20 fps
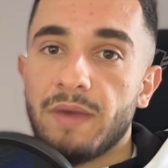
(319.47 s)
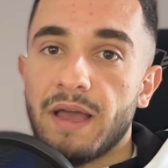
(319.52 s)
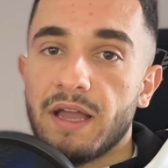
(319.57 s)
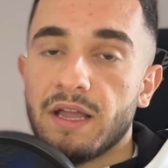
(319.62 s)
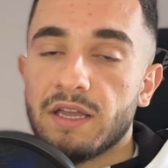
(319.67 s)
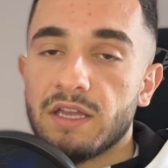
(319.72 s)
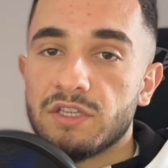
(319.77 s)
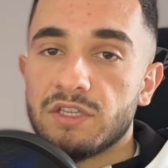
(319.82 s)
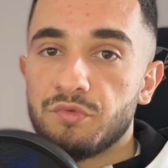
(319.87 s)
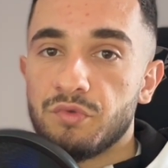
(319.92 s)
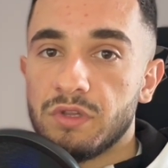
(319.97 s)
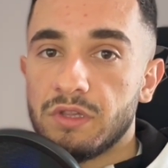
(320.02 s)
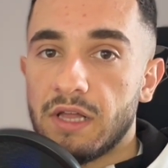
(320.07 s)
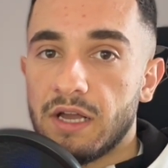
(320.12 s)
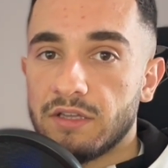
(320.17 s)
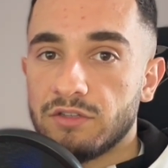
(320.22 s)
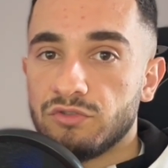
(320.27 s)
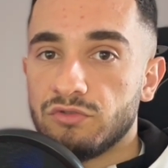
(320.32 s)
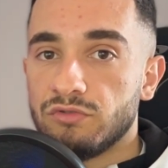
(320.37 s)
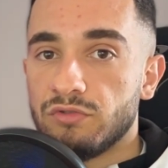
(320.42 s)
package will
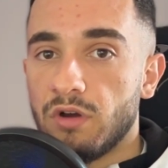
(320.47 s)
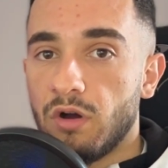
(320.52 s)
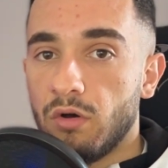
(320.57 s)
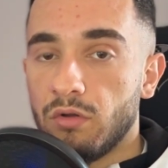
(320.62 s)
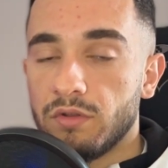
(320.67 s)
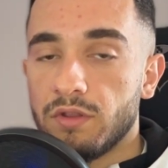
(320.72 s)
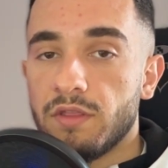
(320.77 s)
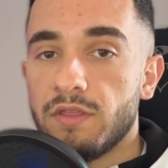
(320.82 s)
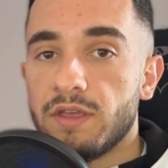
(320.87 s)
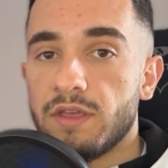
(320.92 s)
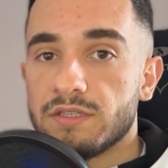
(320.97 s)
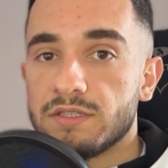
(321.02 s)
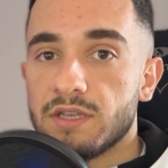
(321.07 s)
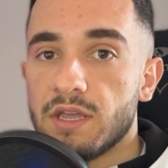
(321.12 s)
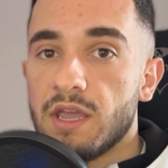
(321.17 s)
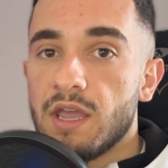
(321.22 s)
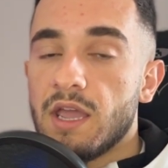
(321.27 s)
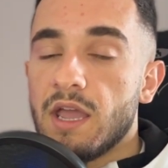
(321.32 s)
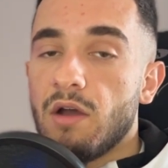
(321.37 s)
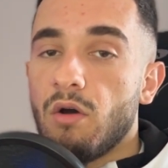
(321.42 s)
I do only this
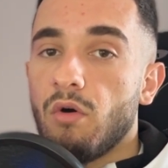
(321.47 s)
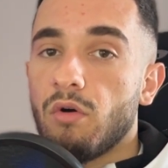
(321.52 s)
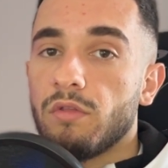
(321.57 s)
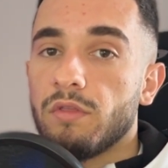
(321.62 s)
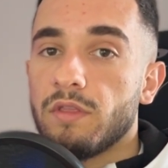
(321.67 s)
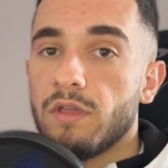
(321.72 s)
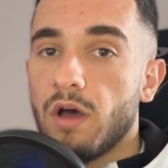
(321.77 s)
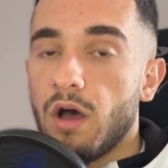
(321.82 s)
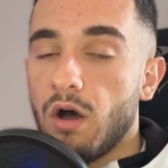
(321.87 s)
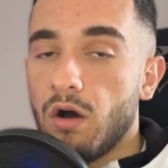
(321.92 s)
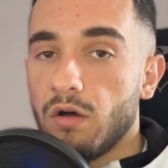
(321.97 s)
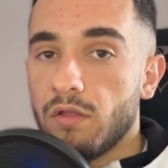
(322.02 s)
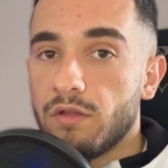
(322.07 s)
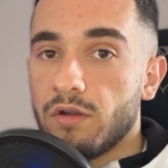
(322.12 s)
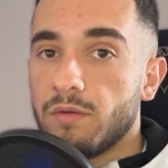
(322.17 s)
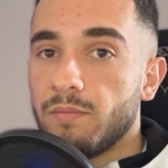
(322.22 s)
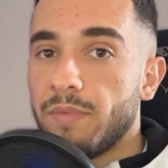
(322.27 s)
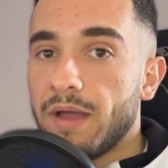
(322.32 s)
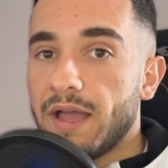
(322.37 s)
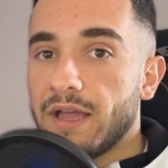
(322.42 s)
on the
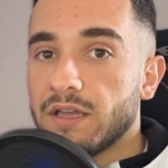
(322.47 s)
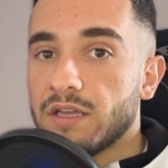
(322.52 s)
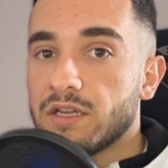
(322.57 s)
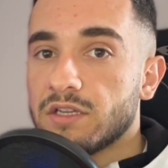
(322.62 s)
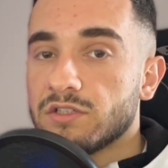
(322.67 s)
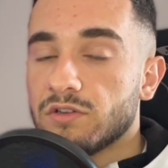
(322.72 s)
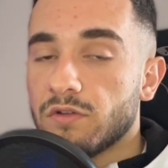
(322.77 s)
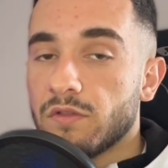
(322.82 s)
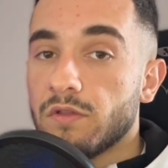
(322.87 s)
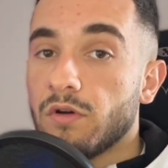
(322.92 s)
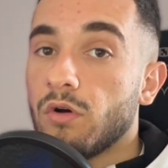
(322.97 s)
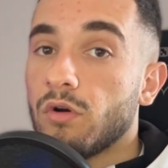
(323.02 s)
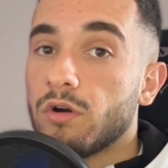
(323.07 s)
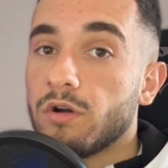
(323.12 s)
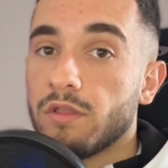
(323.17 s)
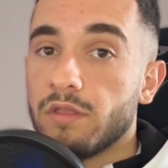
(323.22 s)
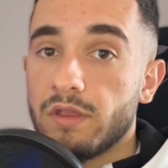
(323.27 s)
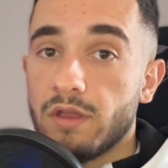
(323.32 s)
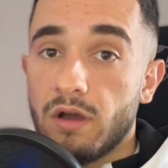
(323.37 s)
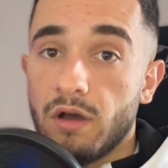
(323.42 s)
other package on the or
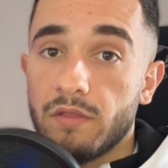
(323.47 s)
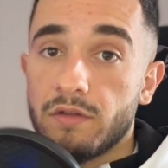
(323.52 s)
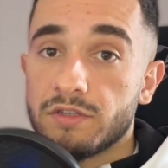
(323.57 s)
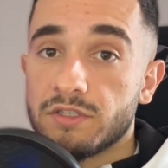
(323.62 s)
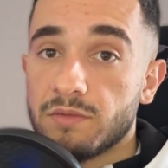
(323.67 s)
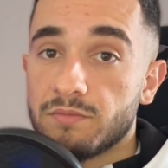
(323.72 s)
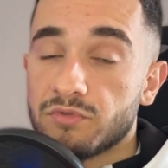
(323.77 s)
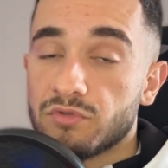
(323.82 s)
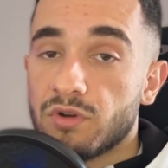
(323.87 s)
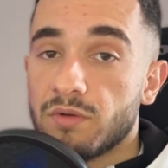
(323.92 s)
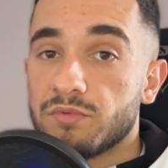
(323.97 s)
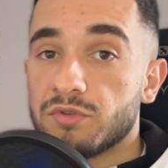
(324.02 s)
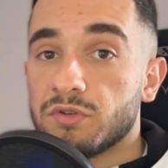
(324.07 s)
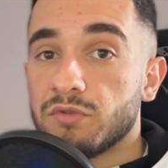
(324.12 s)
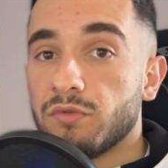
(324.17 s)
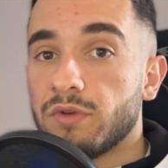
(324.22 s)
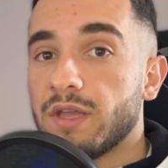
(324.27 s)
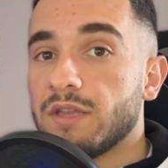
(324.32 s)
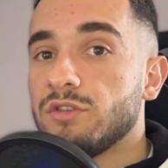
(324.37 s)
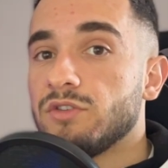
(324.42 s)
the other subscription
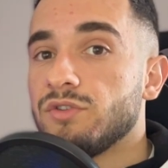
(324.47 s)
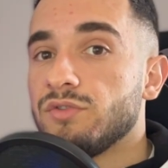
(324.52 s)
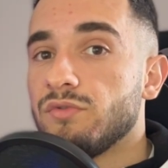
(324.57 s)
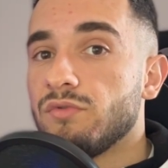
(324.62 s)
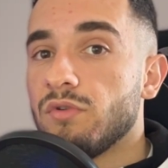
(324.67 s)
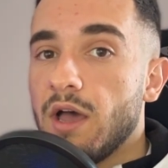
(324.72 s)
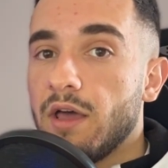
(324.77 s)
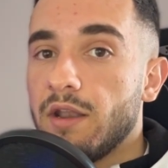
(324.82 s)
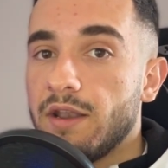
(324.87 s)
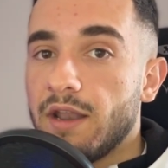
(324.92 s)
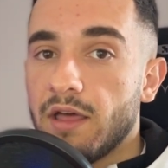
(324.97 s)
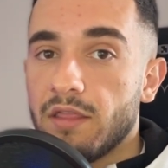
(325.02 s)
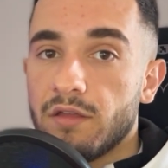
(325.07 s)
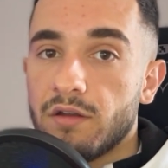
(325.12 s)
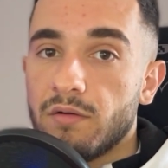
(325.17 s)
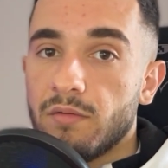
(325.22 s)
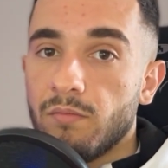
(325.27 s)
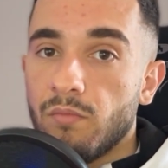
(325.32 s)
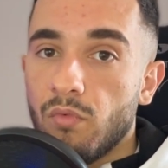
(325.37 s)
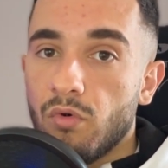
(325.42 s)
you can do
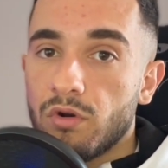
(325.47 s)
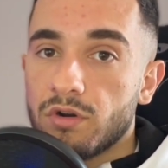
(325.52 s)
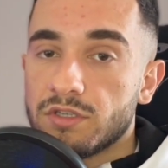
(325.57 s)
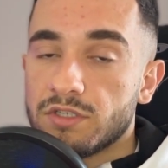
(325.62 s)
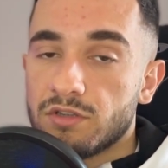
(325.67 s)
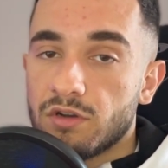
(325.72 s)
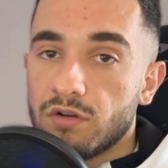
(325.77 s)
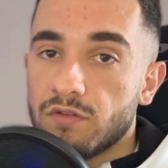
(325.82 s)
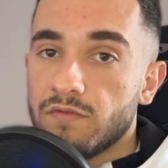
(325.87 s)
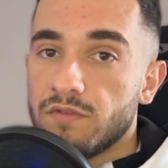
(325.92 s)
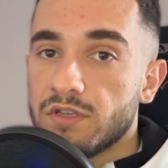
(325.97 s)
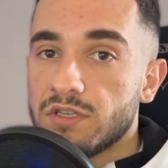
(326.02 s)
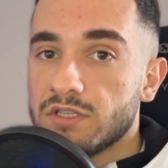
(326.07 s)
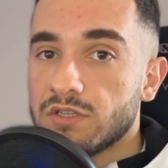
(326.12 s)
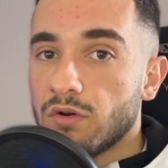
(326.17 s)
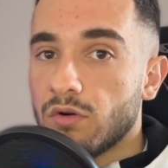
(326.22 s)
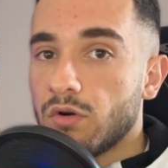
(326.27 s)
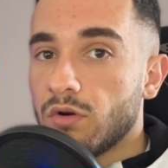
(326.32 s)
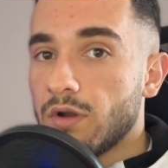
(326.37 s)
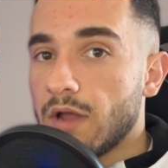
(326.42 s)
another more service
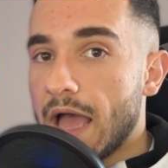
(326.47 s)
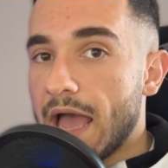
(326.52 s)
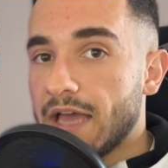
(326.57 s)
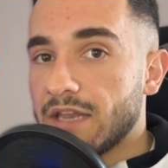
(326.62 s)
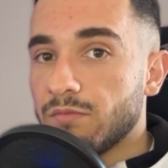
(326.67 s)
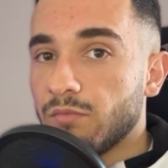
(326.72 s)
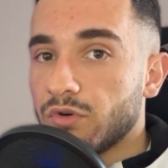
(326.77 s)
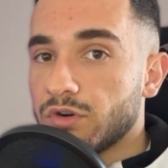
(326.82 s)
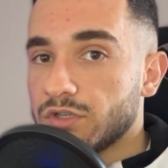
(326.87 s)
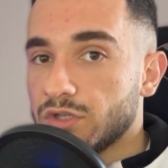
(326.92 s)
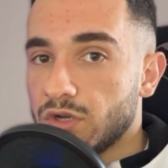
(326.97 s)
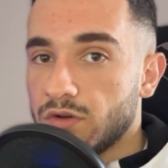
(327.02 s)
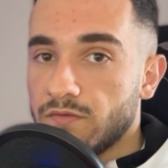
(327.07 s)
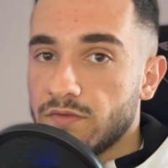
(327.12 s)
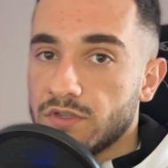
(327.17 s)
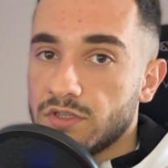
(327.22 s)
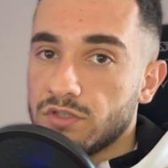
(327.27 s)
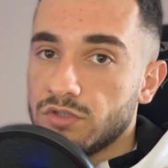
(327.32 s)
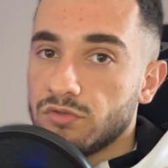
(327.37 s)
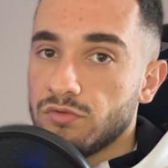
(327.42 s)
or add more
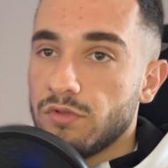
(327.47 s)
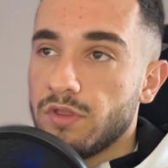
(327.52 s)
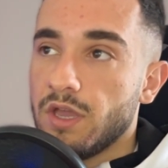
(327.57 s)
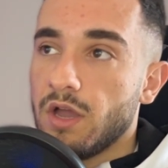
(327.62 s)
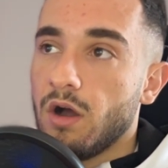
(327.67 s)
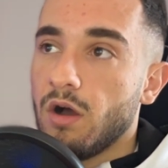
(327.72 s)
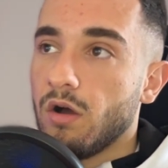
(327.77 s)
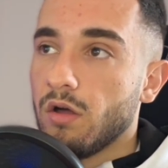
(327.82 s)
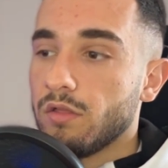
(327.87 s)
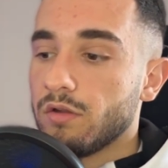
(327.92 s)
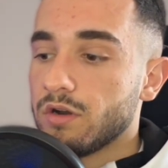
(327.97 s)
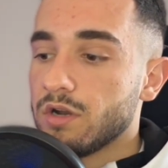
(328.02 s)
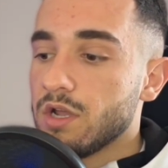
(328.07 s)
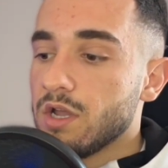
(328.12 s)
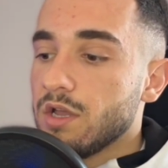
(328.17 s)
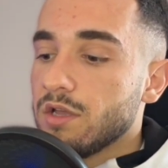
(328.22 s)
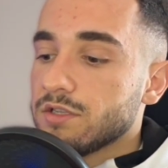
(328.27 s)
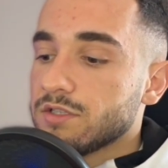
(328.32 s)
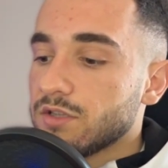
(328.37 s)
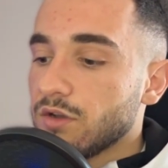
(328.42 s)
service to the other
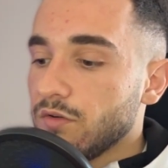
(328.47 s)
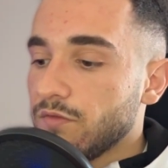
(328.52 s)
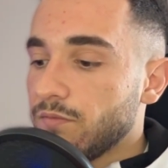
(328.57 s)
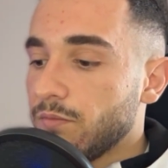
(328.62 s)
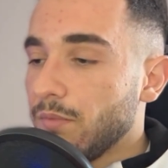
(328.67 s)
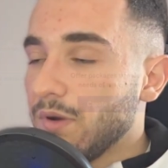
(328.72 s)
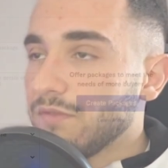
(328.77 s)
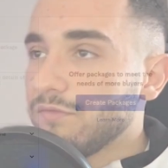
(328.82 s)
so but